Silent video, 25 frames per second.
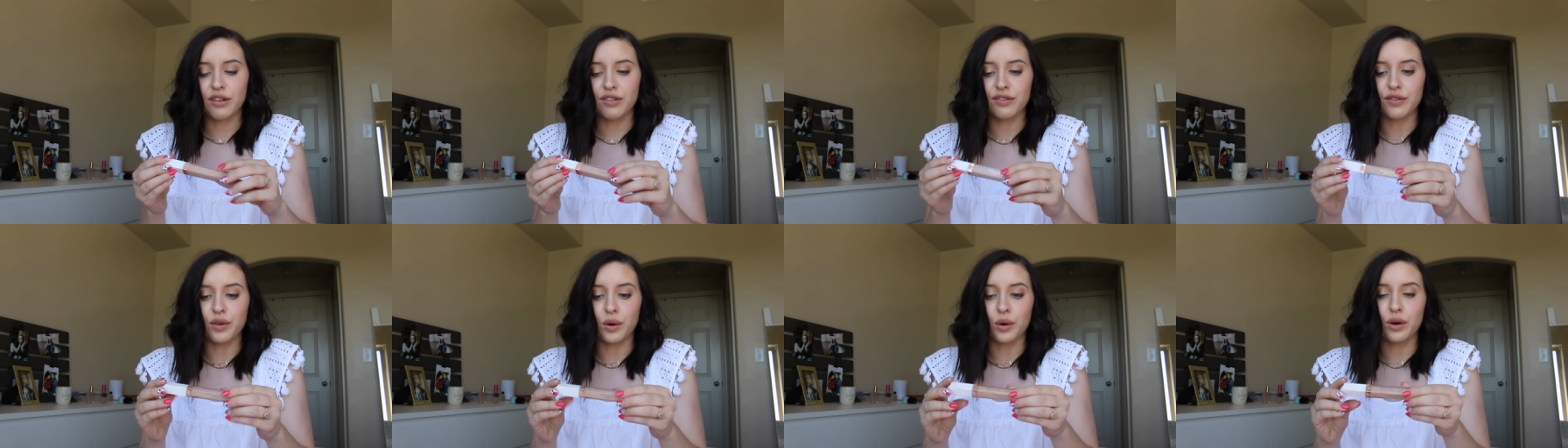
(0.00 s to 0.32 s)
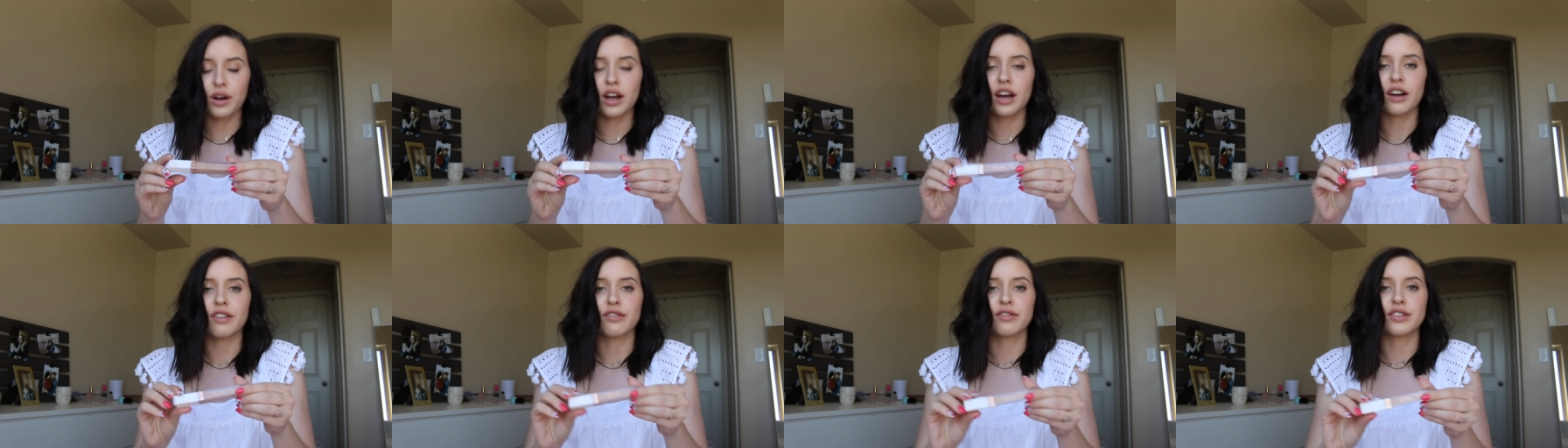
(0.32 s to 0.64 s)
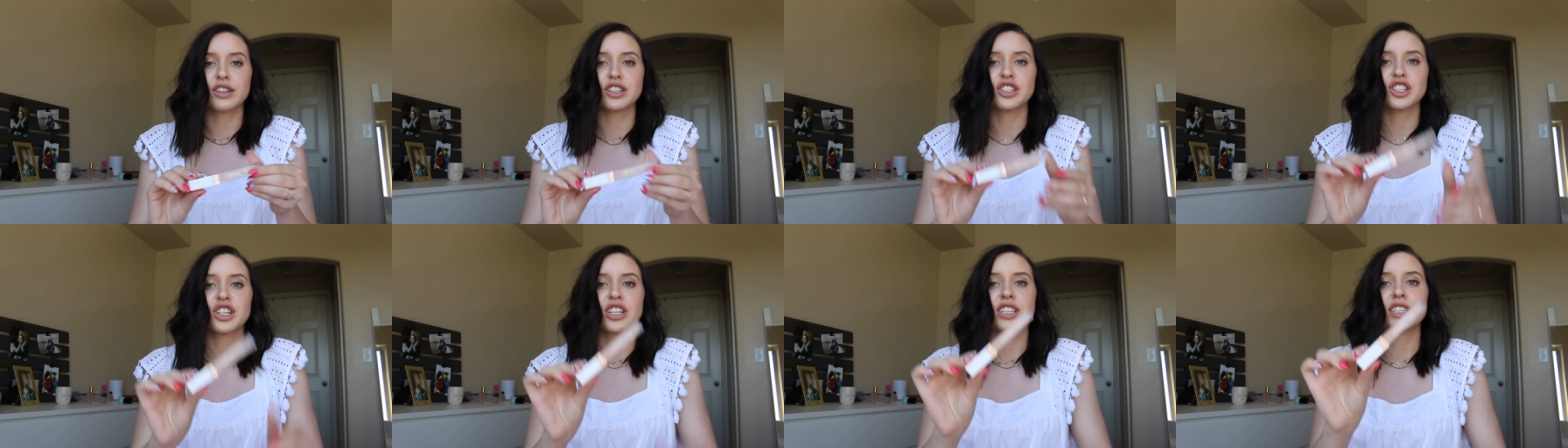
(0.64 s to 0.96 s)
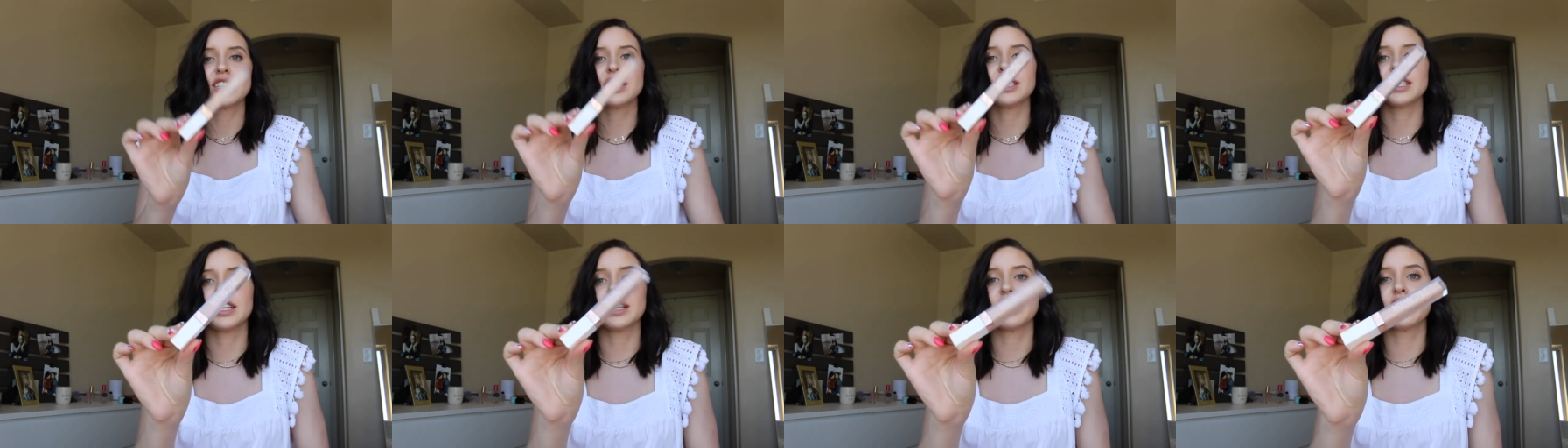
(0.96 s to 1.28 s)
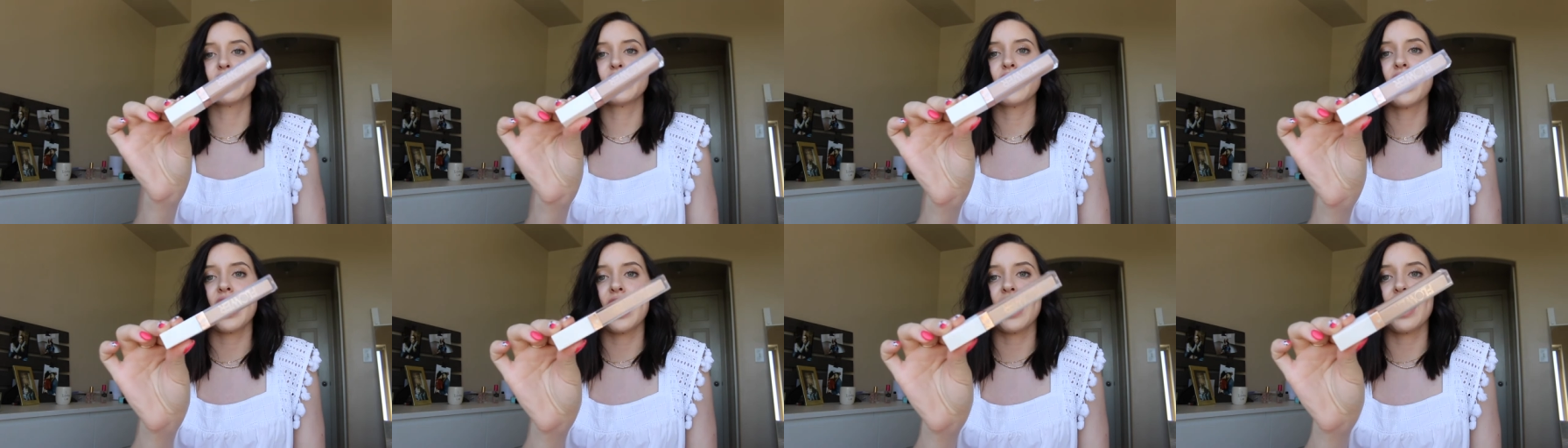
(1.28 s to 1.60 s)
Full Coverage
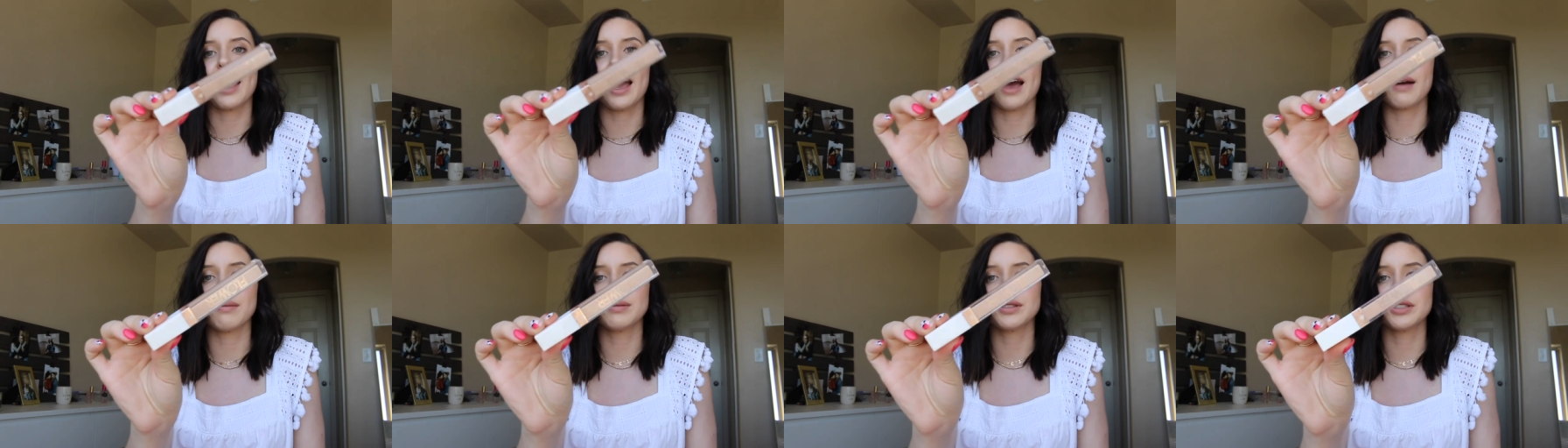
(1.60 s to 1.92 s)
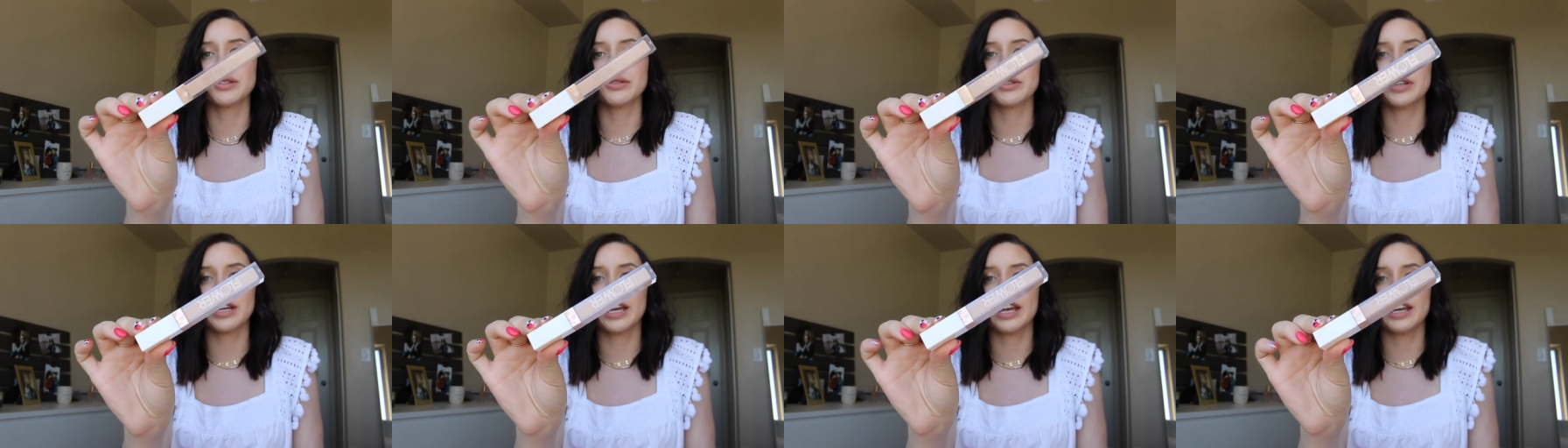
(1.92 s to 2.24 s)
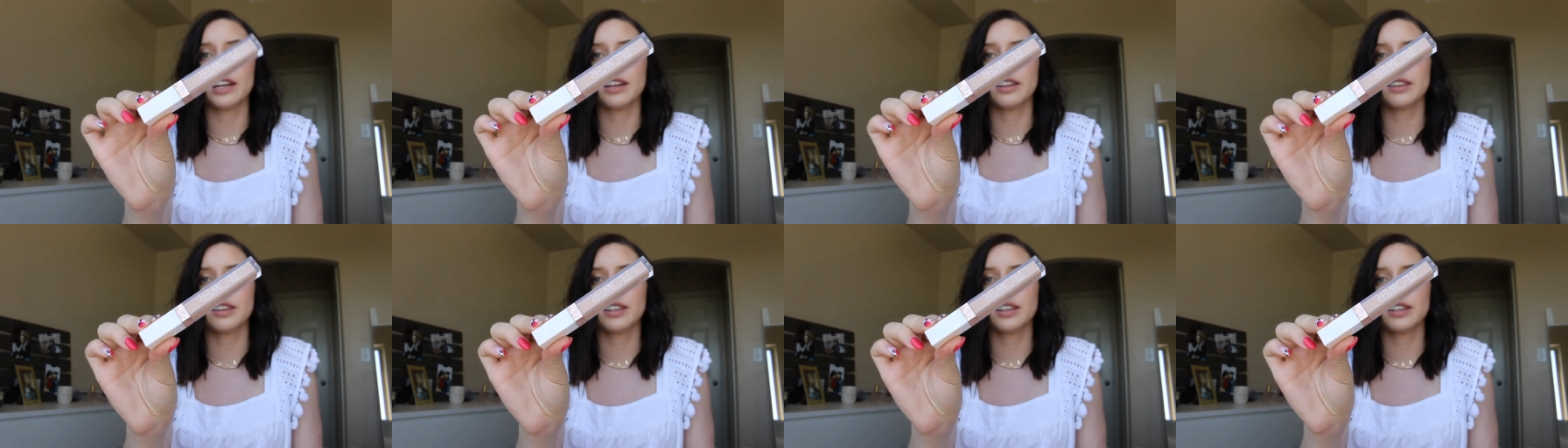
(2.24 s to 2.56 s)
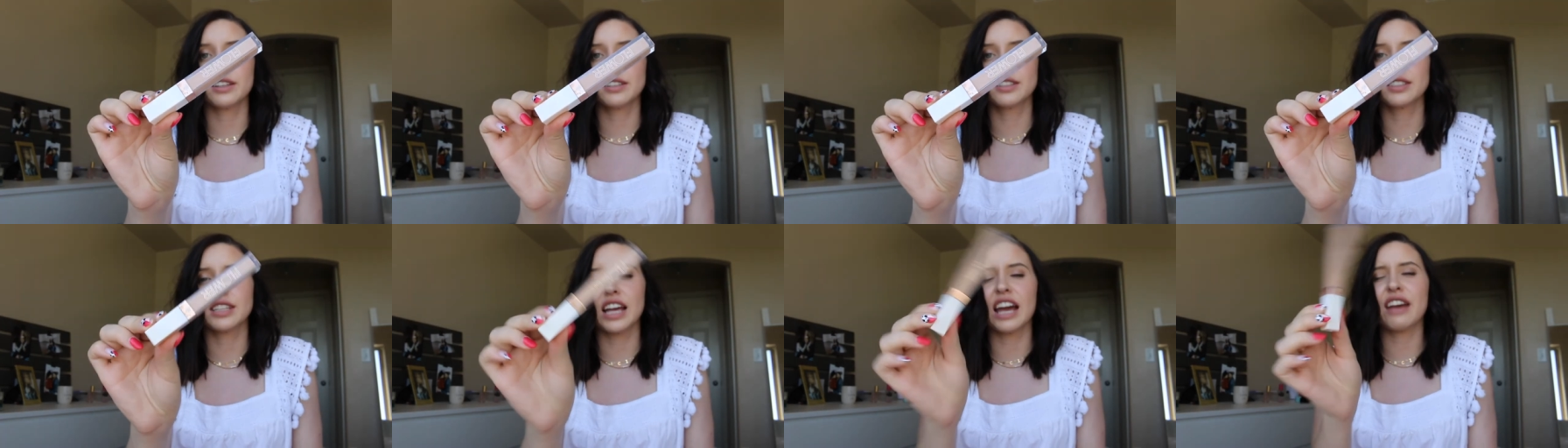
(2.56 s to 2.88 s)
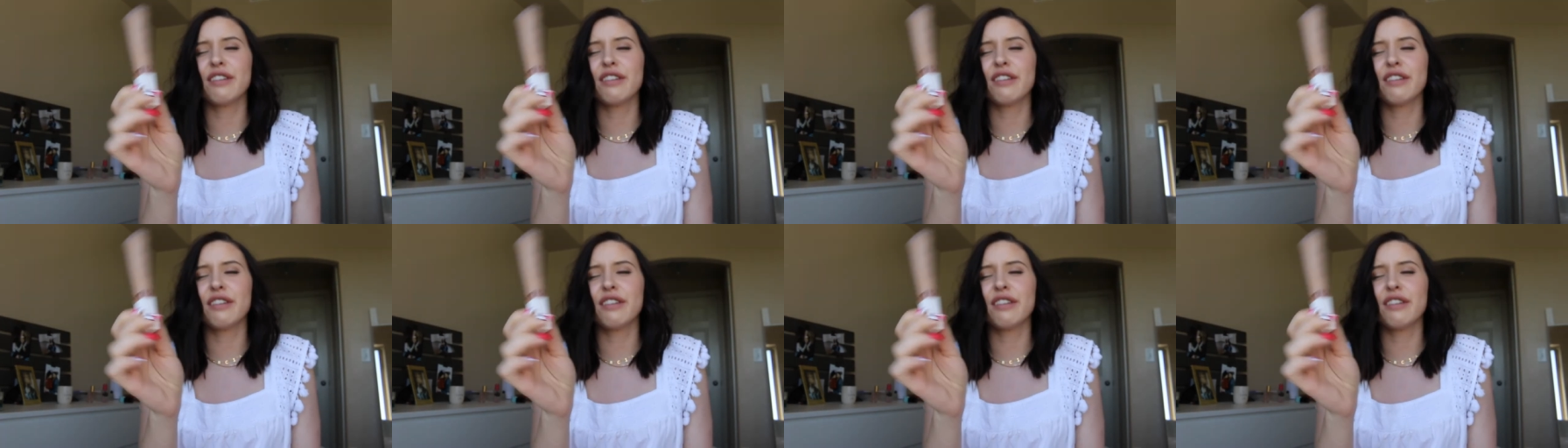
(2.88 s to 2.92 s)
Concealer. I absolutely hated this.